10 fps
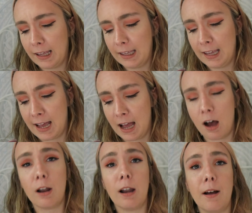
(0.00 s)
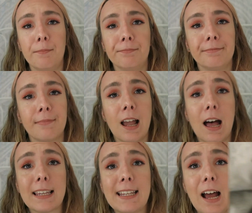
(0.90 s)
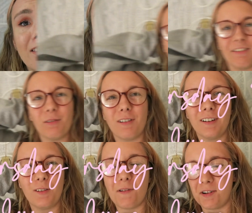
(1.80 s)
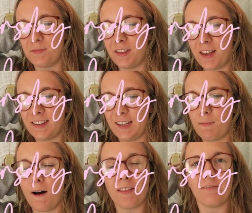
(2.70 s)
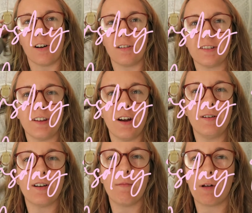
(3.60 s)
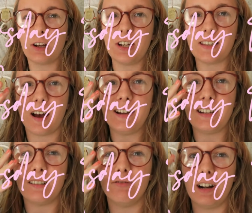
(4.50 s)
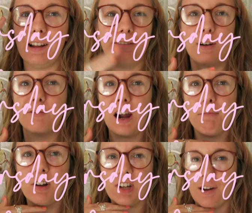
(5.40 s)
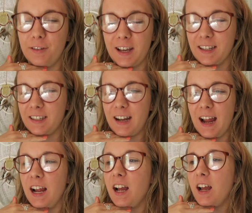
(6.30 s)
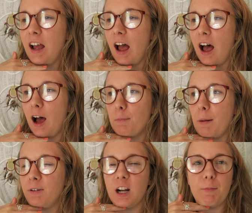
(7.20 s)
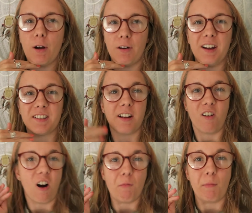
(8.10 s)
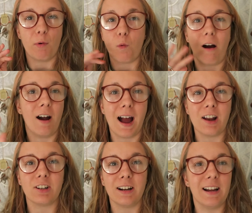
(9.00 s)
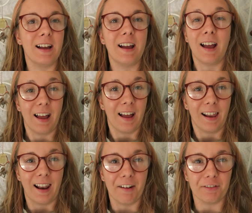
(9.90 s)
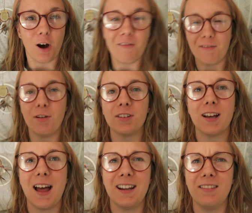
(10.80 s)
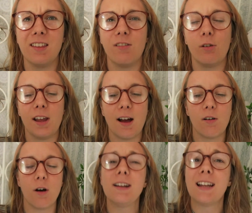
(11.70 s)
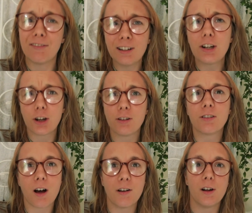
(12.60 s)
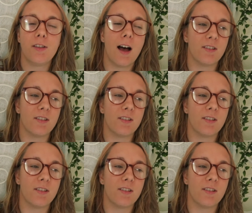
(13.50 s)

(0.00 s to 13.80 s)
yeah, I'll see you. Hi everyone, welcome to Thursday's part of the vlog. So apologies that I didn't really film very much else yesterday. I'm gonna be honest, I can't remember where I actually left off. I've not started editing this vlog yet, although I definitely should start doing that at